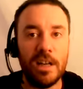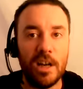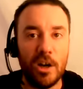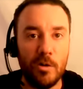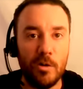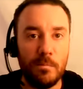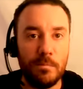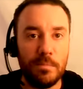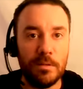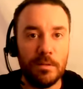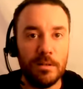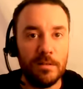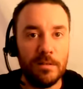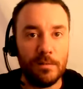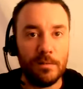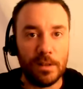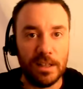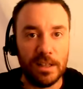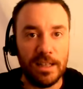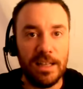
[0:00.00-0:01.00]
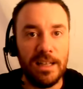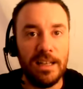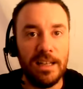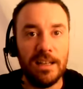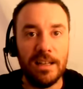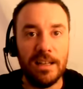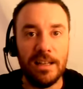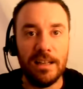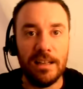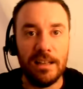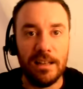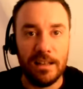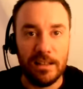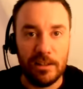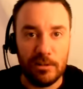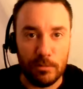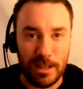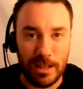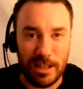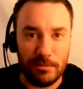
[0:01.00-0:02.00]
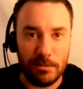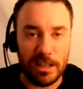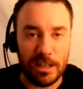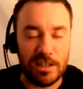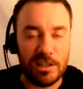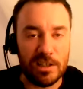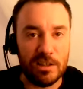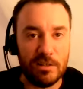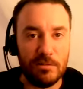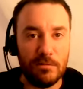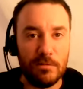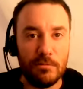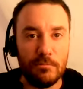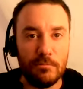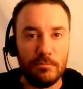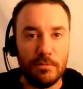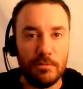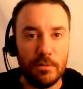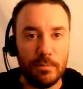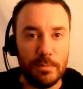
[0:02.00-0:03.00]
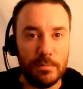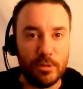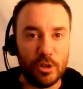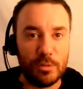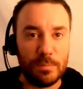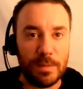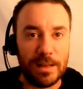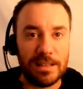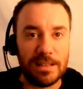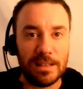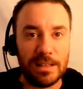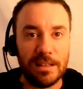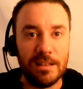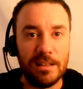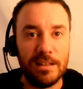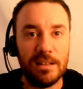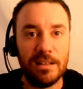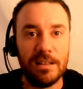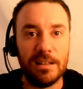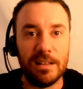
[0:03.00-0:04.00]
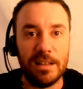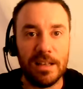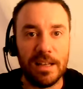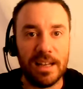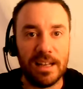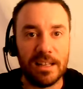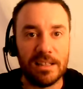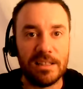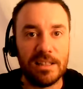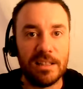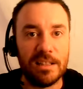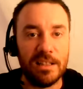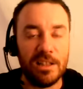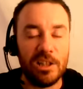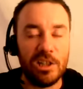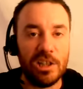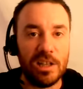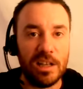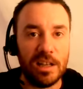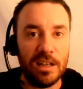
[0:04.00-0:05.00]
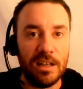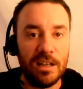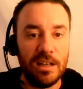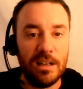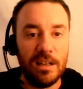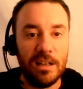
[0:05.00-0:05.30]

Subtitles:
Hopefully 2022 will be much better than it has this year.